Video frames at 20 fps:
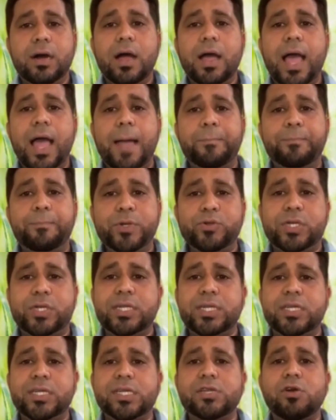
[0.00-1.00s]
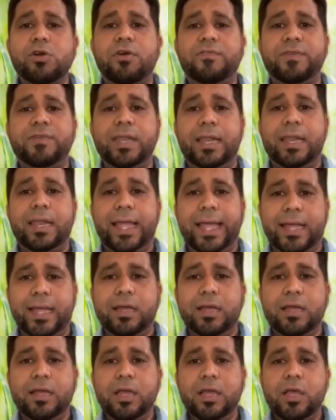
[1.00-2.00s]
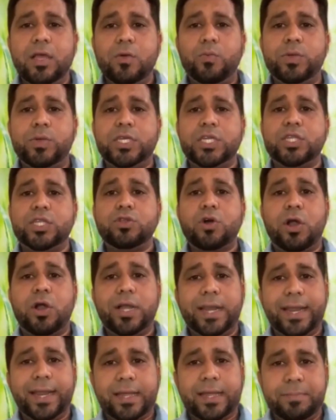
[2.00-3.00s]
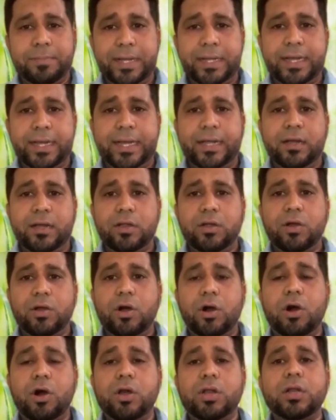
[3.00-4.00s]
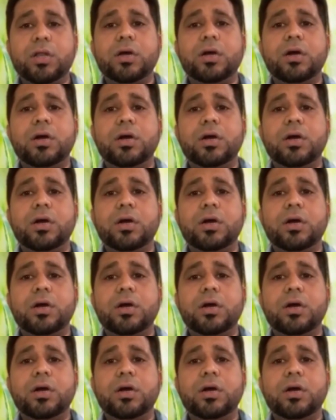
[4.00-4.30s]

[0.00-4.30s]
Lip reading: Amputation of a leg which is not recommended, or